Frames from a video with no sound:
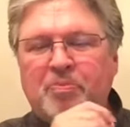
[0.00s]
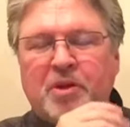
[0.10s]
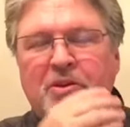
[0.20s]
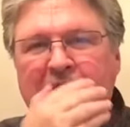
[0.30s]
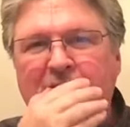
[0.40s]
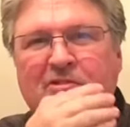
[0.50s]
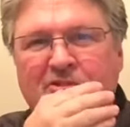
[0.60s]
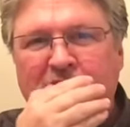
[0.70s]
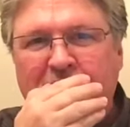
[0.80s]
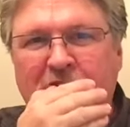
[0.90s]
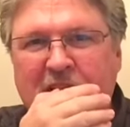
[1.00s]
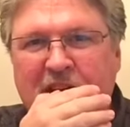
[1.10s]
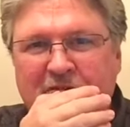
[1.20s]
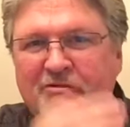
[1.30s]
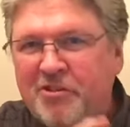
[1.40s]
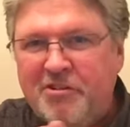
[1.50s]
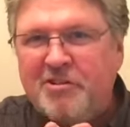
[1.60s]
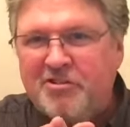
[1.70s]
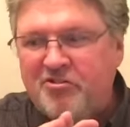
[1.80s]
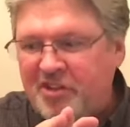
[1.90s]
None of us look good eating food.
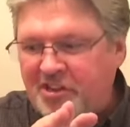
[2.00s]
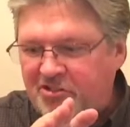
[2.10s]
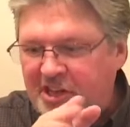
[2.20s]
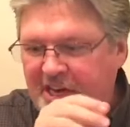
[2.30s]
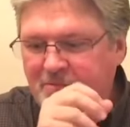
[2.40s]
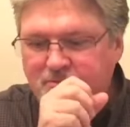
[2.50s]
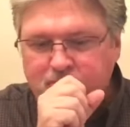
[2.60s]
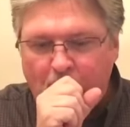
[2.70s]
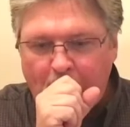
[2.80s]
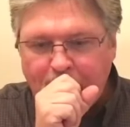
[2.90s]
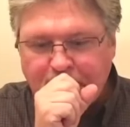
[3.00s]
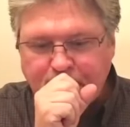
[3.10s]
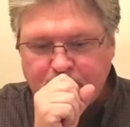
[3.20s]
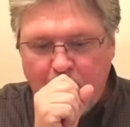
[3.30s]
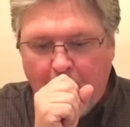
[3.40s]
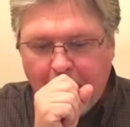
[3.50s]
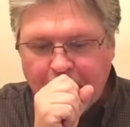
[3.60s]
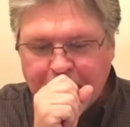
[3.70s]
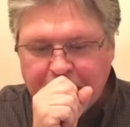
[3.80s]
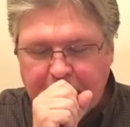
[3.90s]
Let's just face that.
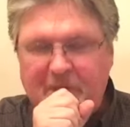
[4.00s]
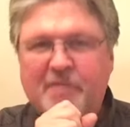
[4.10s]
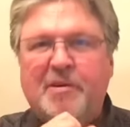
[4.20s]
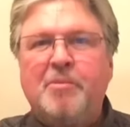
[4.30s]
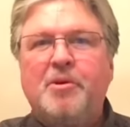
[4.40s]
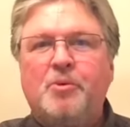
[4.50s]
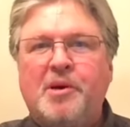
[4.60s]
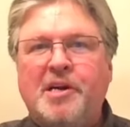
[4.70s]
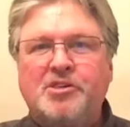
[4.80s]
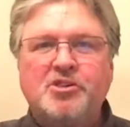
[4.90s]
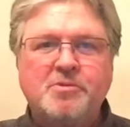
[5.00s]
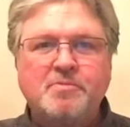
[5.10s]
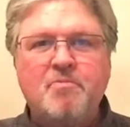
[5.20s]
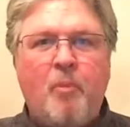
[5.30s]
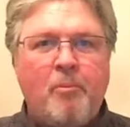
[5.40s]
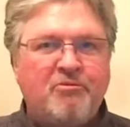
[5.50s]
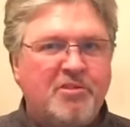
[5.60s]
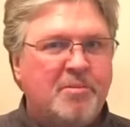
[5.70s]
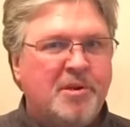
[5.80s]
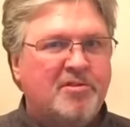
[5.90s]
But if I'm going to watch
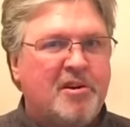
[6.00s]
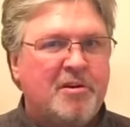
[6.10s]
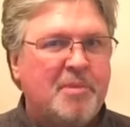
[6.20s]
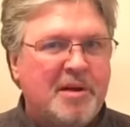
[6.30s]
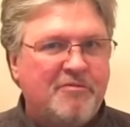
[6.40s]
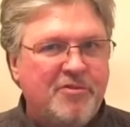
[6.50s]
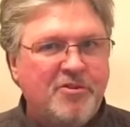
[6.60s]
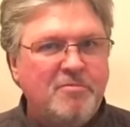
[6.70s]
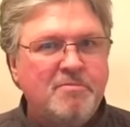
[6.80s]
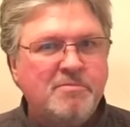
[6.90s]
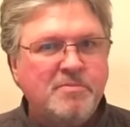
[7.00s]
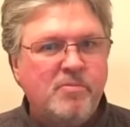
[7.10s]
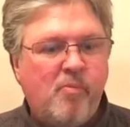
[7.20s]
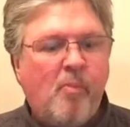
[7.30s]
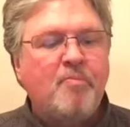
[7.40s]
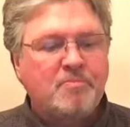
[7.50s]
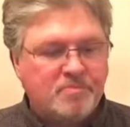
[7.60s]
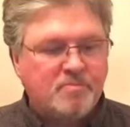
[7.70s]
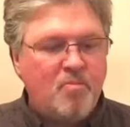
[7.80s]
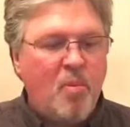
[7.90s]
somebody talk about food,
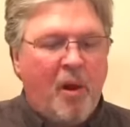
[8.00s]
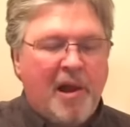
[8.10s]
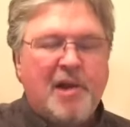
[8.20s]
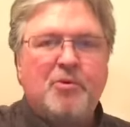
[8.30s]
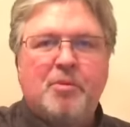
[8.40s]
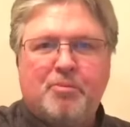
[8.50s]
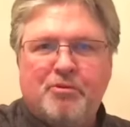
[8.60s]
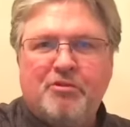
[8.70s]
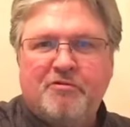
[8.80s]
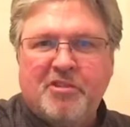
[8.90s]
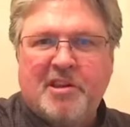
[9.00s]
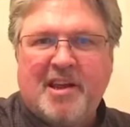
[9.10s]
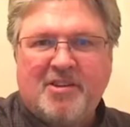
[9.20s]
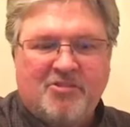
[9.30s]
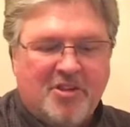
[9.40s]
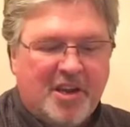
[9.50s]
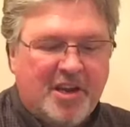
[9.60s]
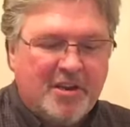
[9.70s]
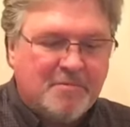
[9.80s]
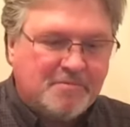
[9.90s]
I want proof that they actually eat it.